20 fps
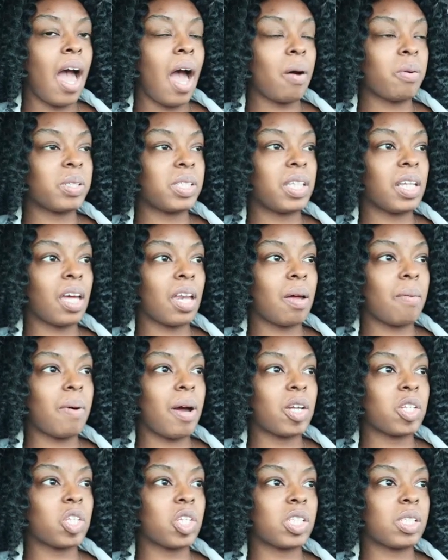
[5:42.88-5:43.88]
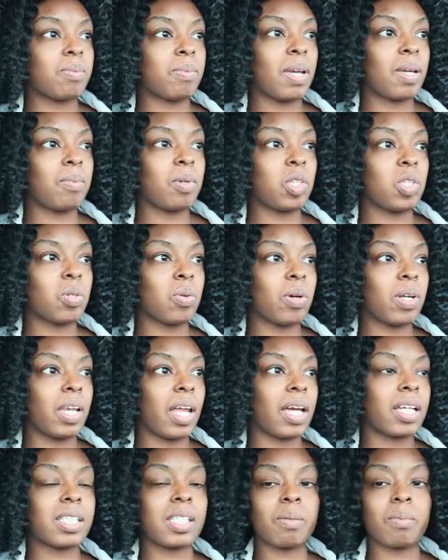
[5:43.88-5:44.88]
I was thinking about just maybe doing
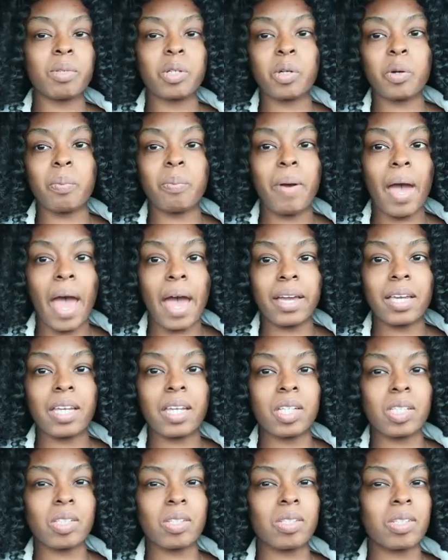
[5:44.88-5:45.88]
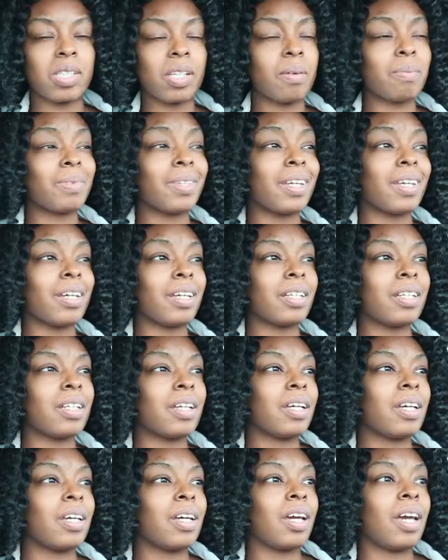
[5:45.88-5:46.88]
like some little baggies or
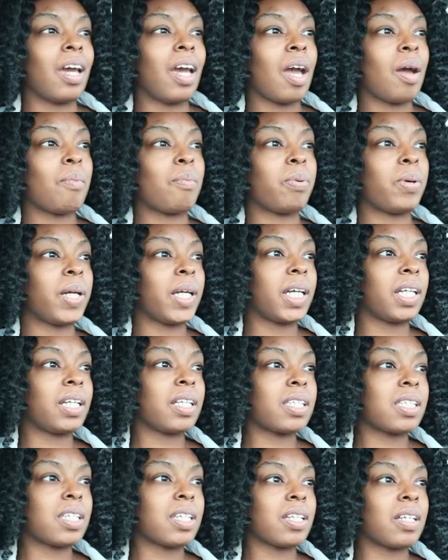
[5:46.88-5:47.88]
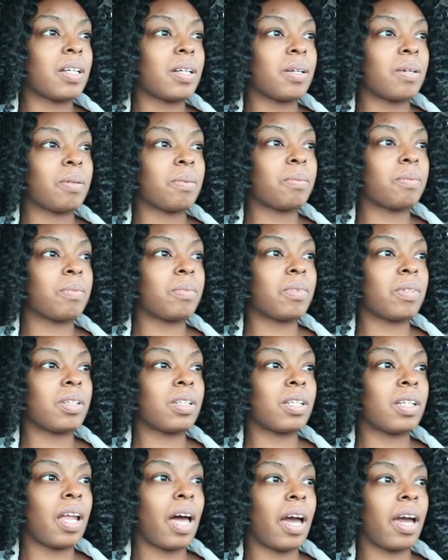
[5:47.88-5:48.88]
something and bringing it to
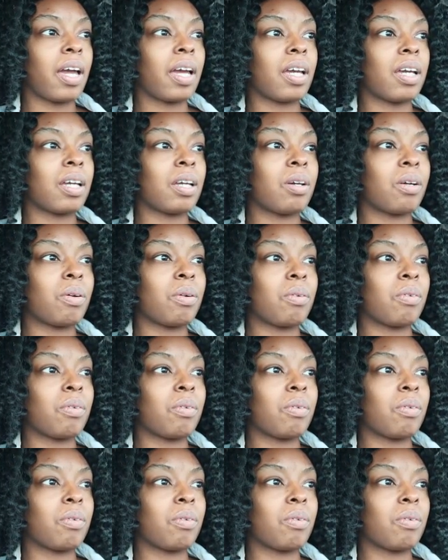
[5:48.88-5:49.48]
them, like,